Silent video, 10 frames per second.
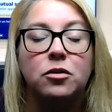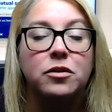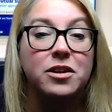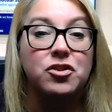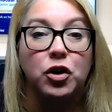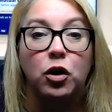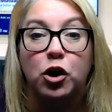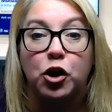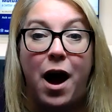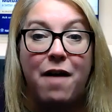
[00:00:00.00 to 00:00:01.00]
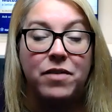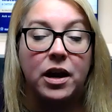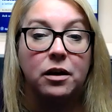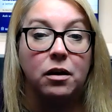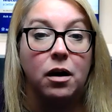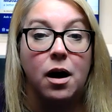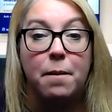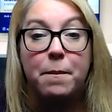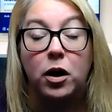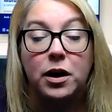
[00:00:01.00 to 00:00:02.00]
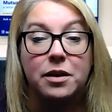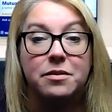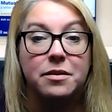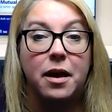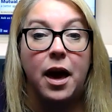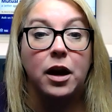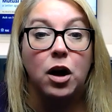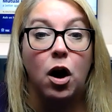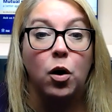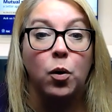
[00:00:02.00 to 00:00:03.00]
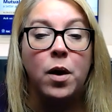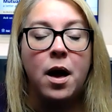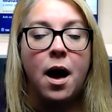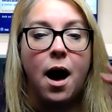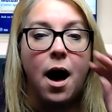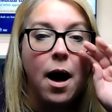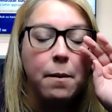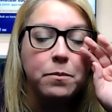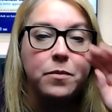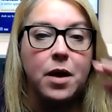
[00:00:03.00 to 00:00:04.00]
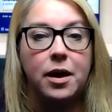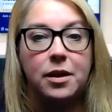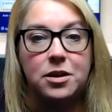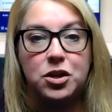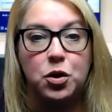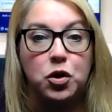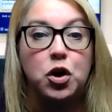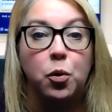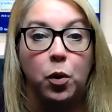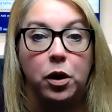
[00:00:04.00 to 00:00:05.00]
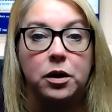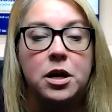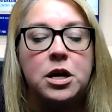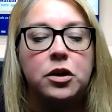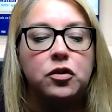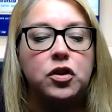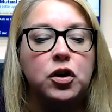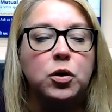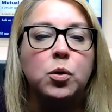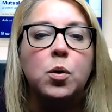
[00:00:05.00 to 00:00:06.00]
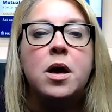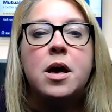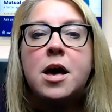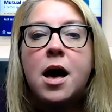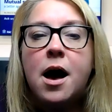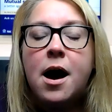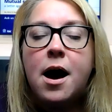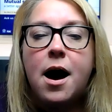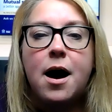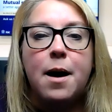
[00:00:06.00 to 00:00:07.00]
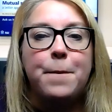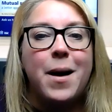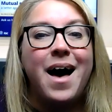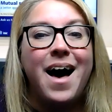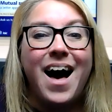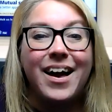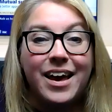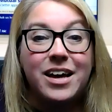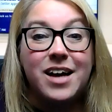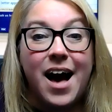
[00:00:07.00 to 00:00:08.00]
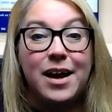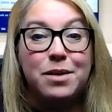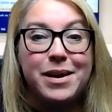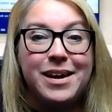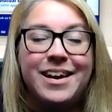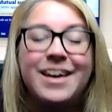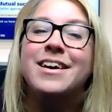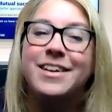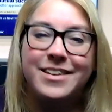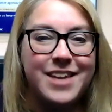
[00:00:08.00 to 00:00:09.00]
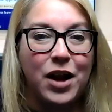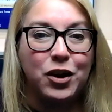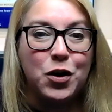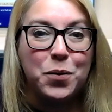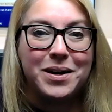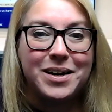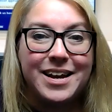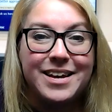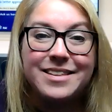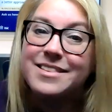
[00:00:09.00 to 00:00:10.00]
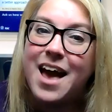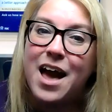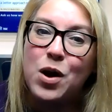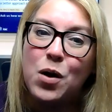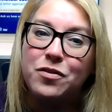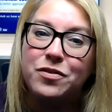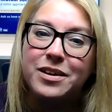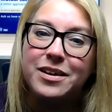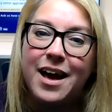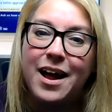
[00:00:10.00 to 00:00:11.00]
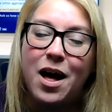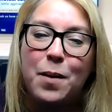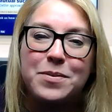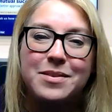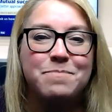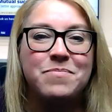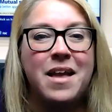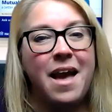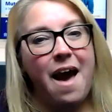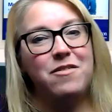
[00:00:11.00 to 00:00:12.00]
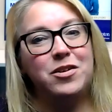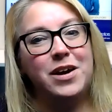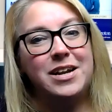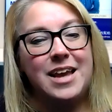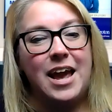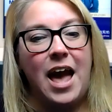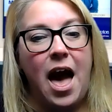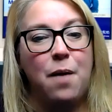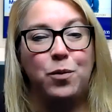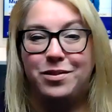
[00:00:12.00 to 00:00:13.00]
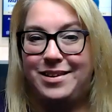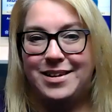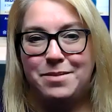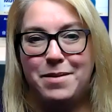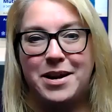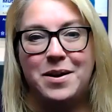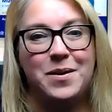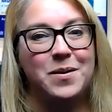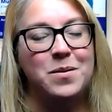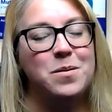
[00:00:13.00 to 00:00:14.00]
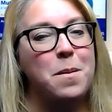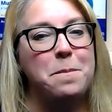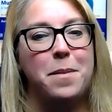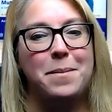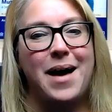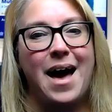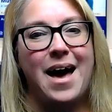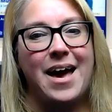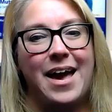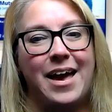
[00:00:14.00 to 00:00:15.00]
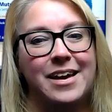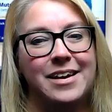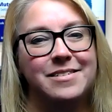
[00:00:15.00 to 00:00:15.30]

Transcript: digital or graphic um, artists can go um, to, to work so um, a gig economy now you know what it is and hopefully that helps have a great day and we'll see you tomorrow bye bye